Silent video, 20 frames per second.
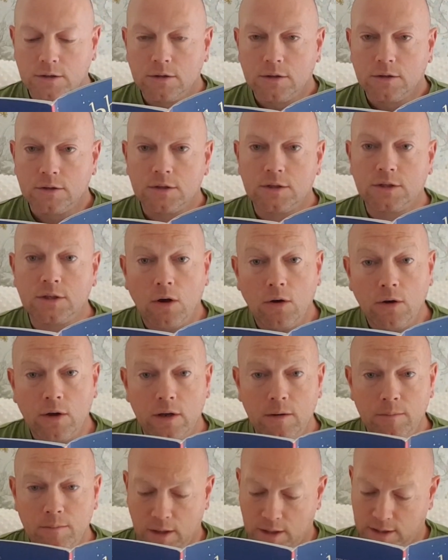Sock
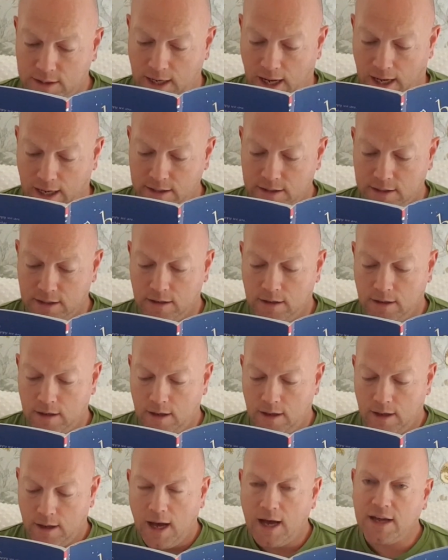and McTat
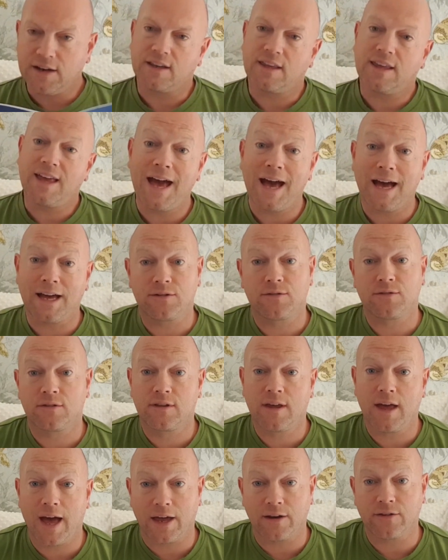had a
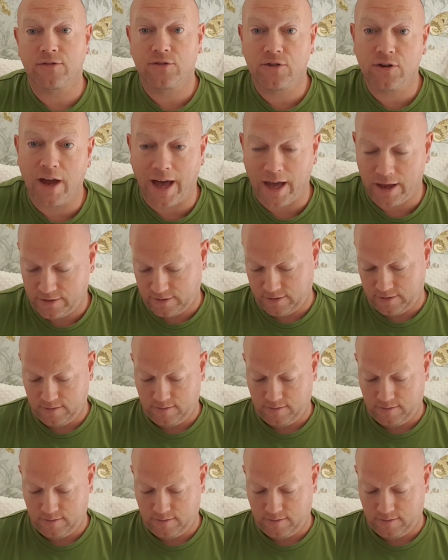cat-to-cat chat,